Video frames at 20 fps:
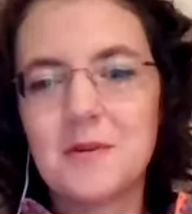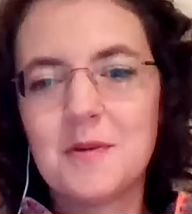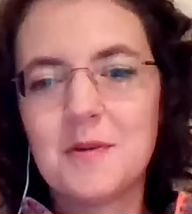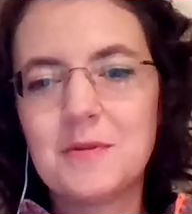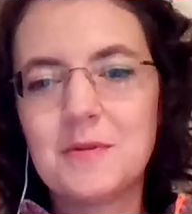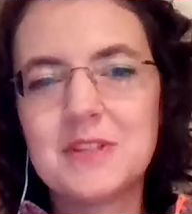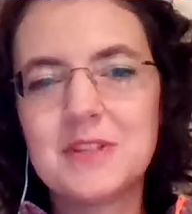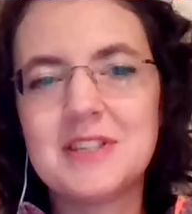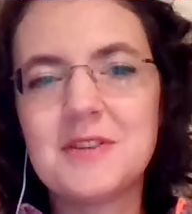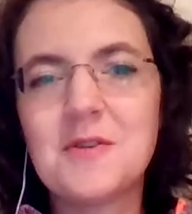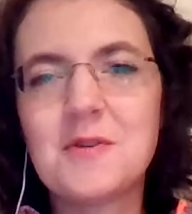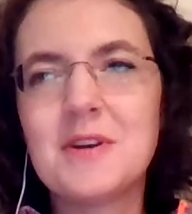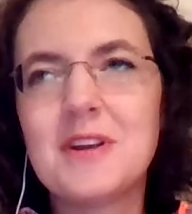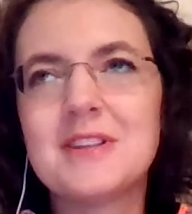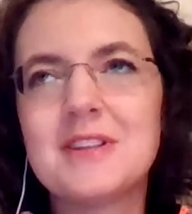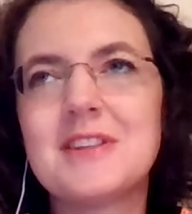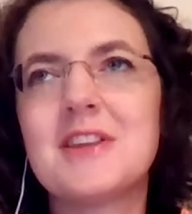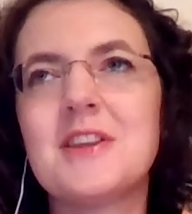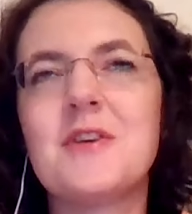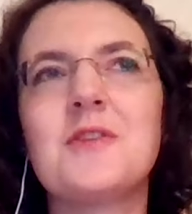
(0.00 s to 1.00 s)
was so.
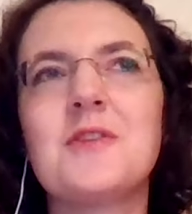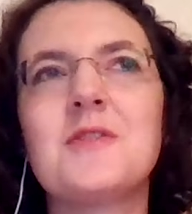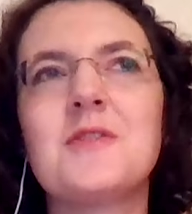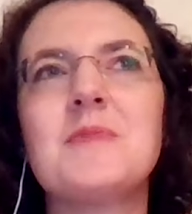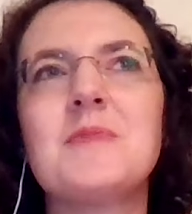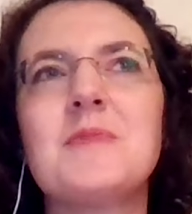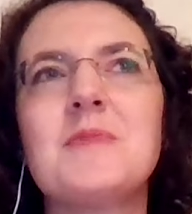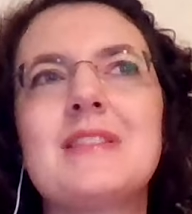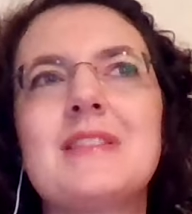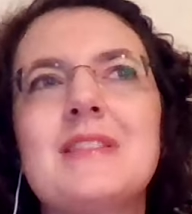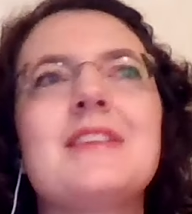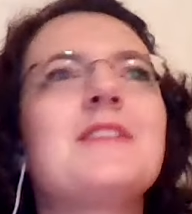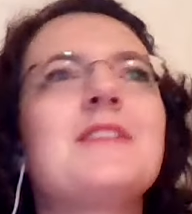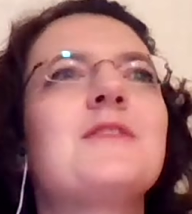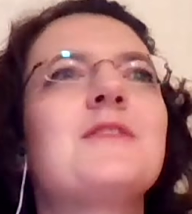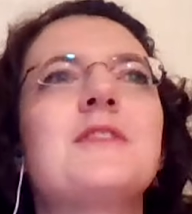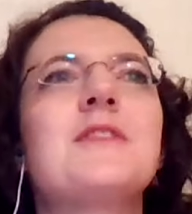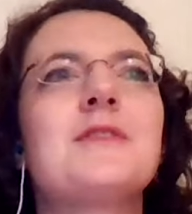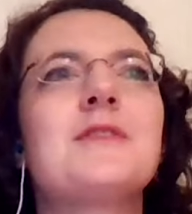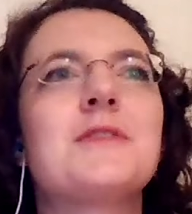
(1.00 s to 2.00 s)
You meet
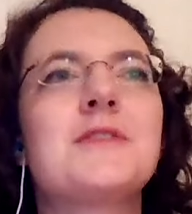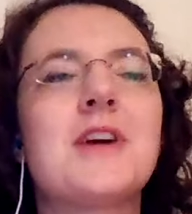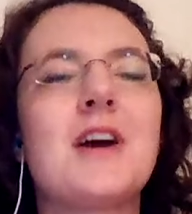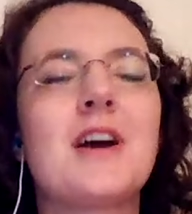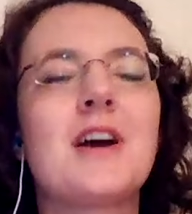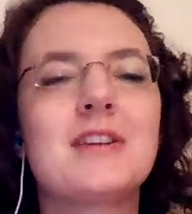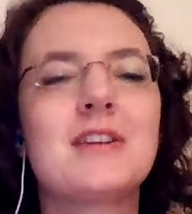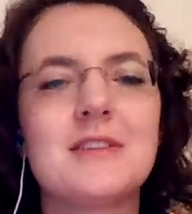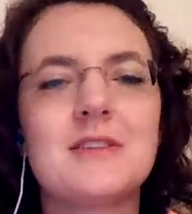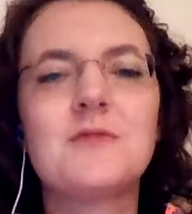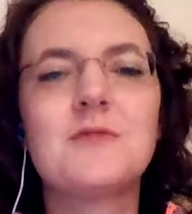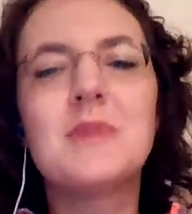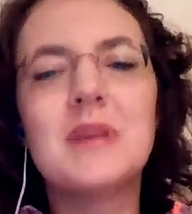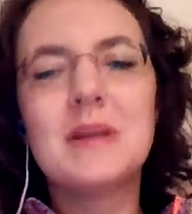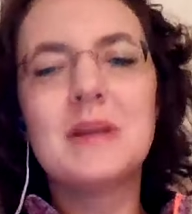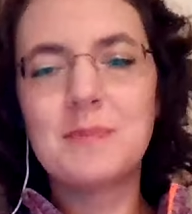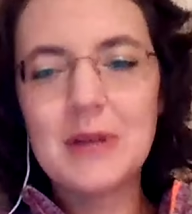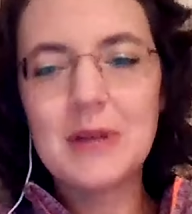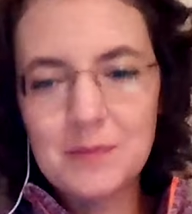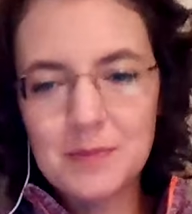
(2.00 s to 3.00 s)

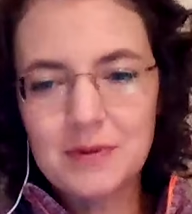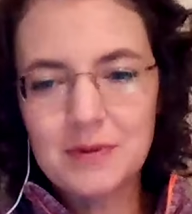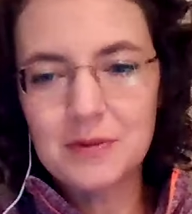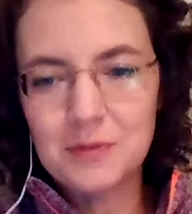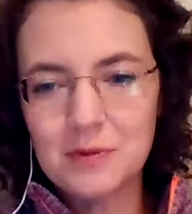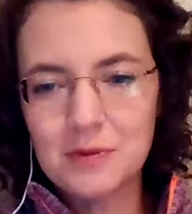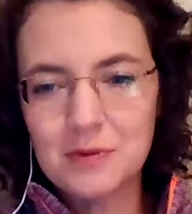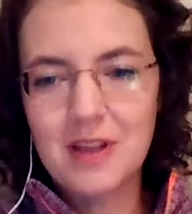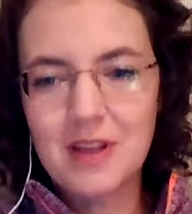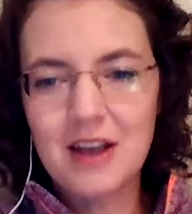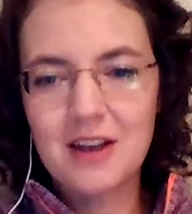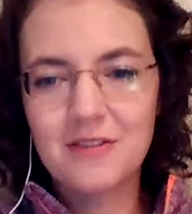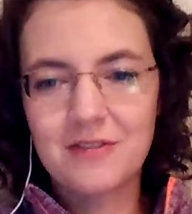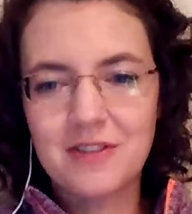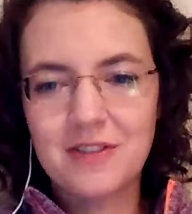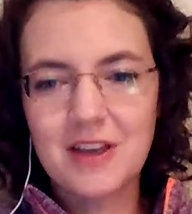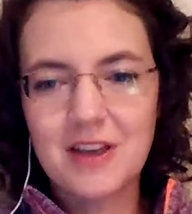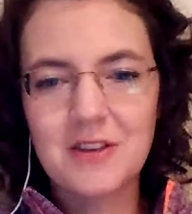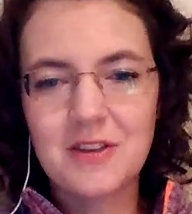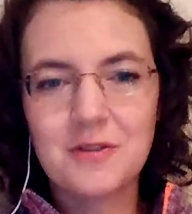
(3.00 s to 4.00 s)
people in real life
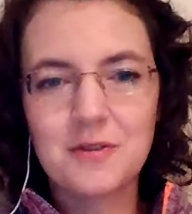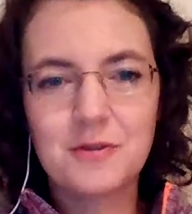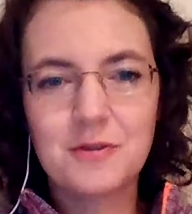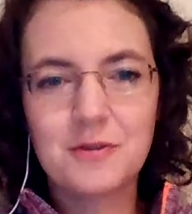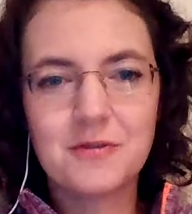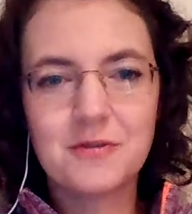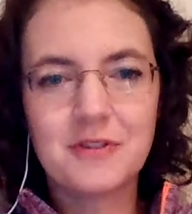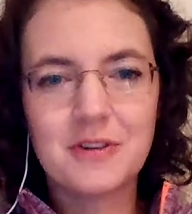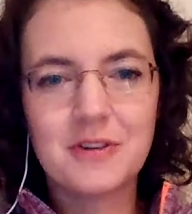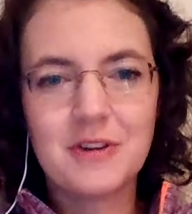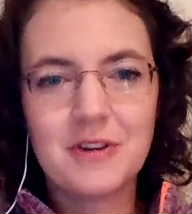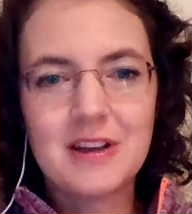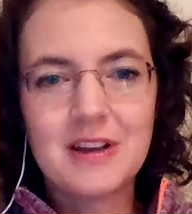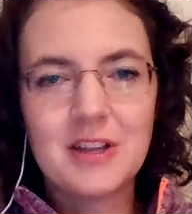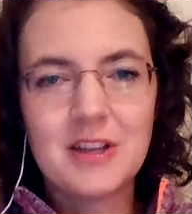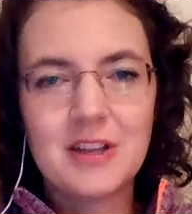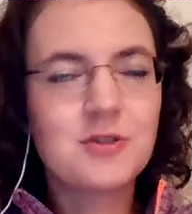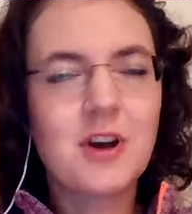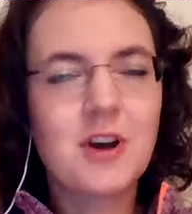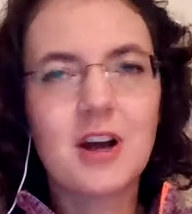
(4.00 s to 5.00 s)
that you
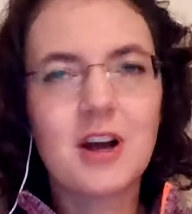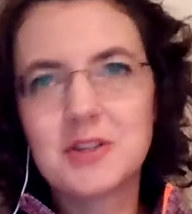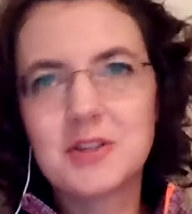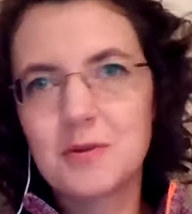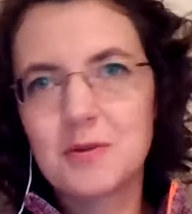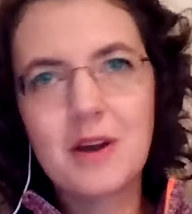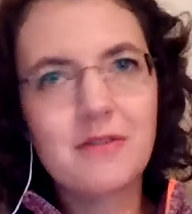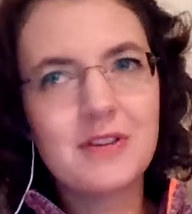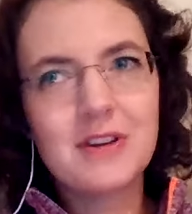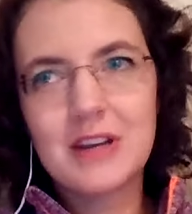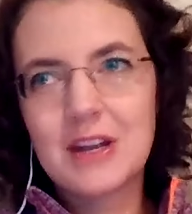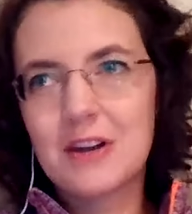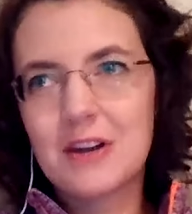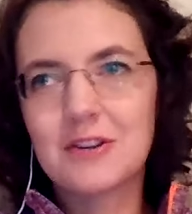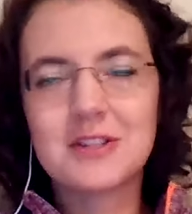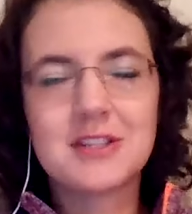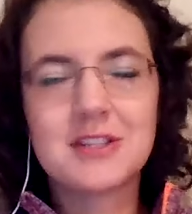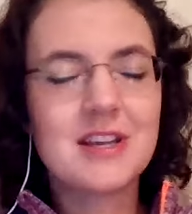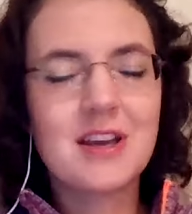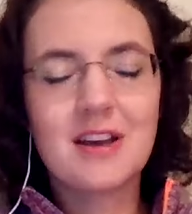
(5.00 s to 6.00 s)
talk to every day or
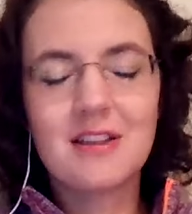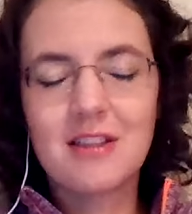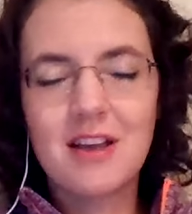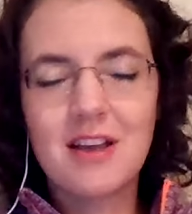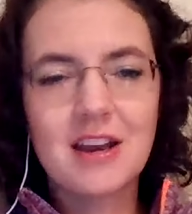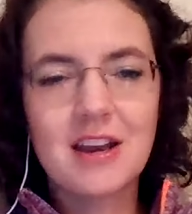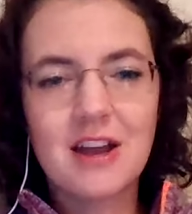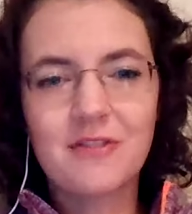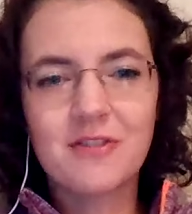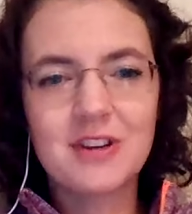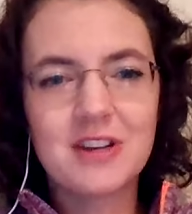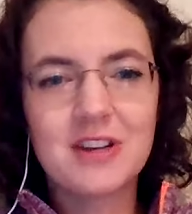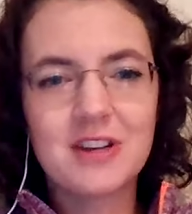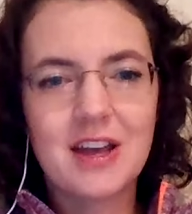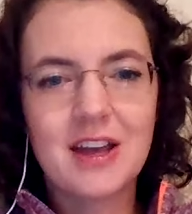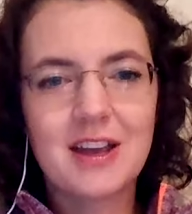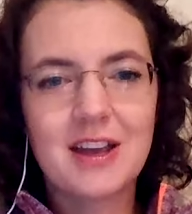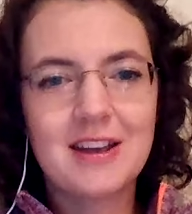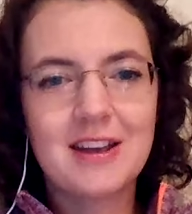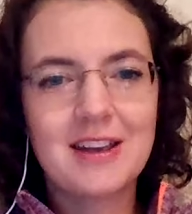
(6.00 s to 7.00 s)
see online every
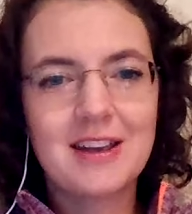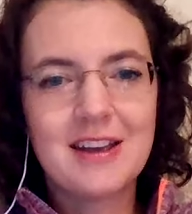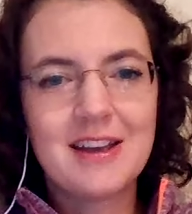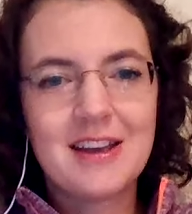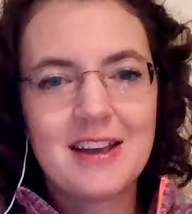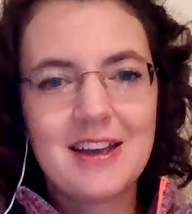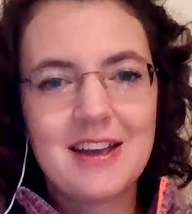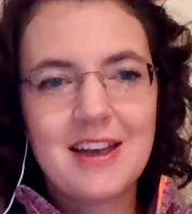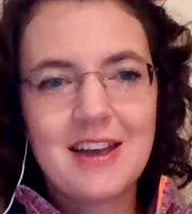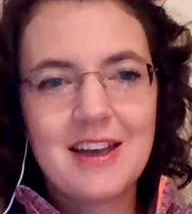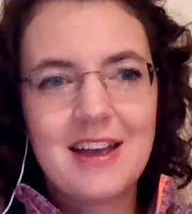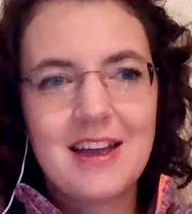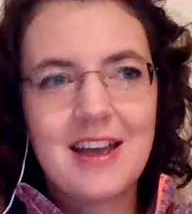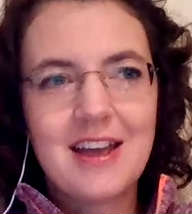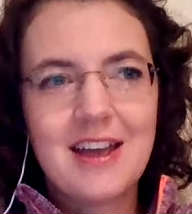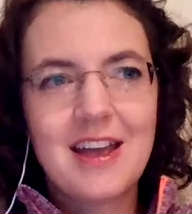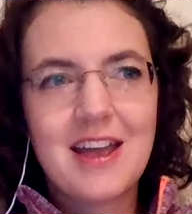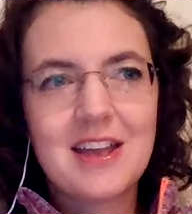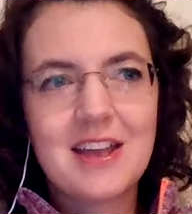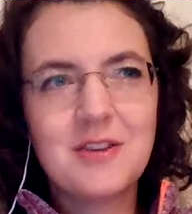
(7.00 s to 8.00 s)
day,
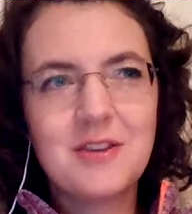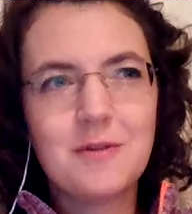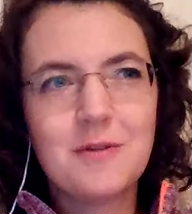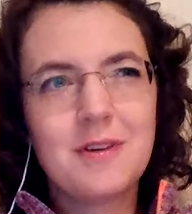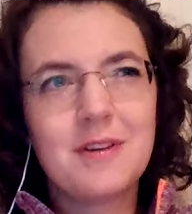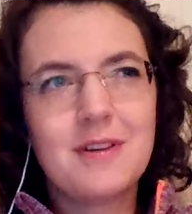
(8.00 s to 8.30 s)
and it